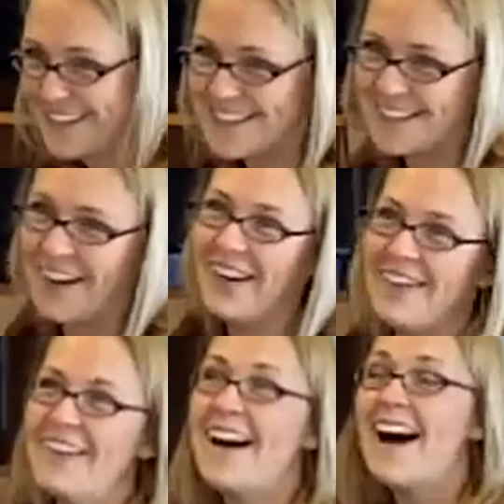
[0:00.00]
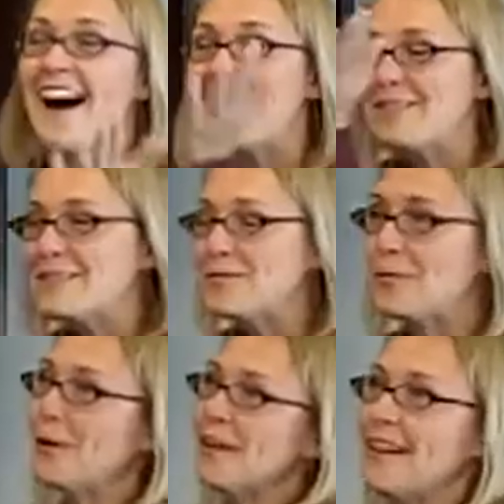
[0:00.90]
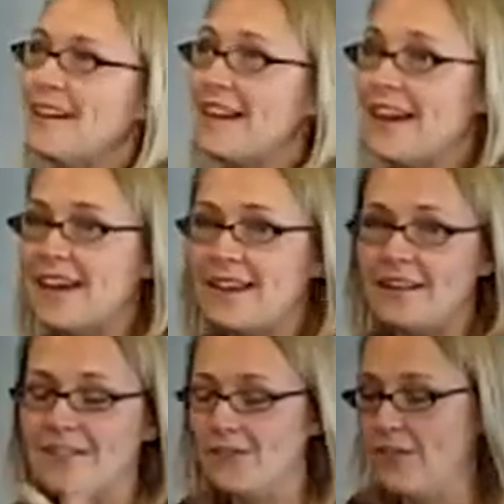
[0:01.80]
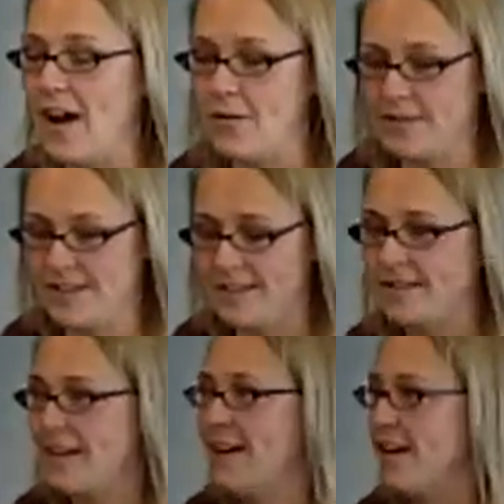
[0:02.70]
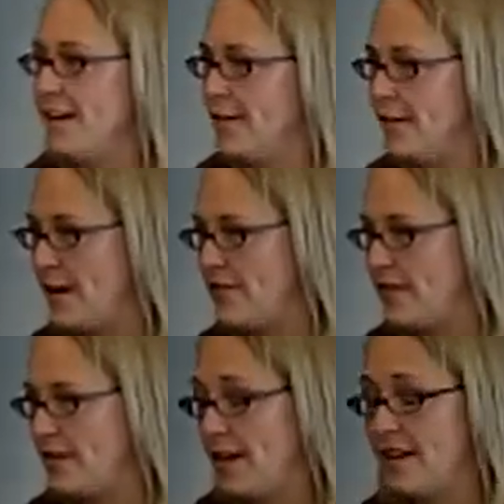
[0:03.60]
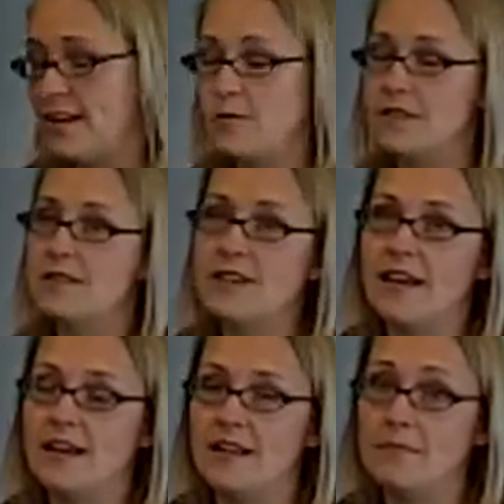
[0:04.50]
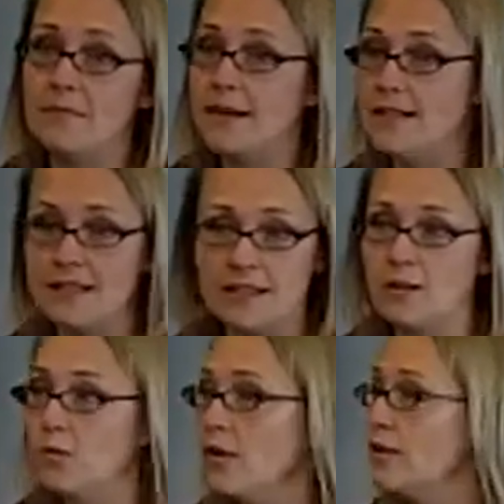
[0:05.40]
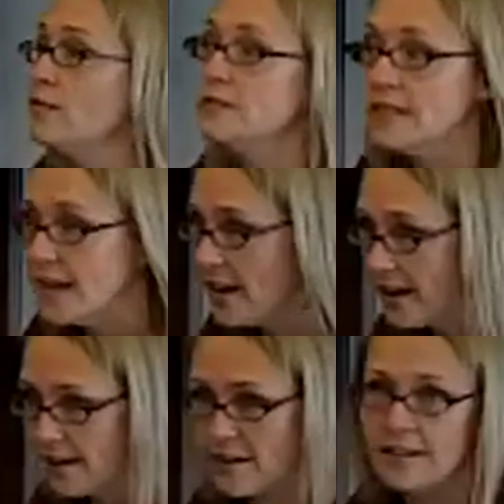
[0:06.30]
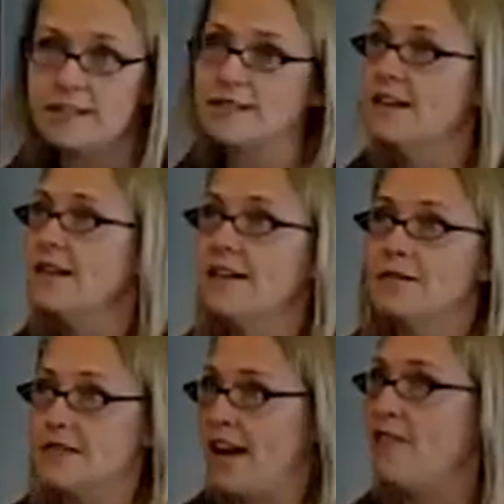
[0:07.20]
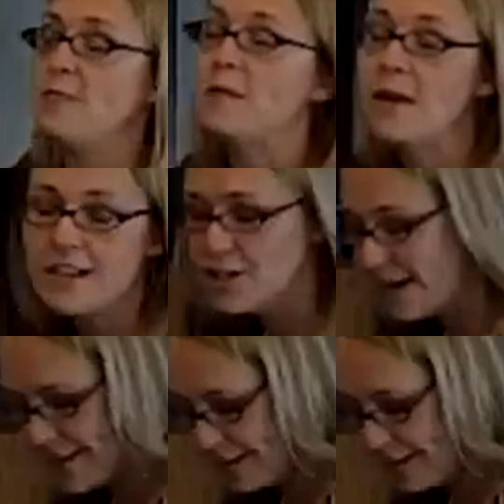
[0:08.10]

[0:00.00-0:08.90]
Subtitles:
So I was working and found this daycare for Evan, and it was an amazingly wonderful daycare. It was half my paycheck.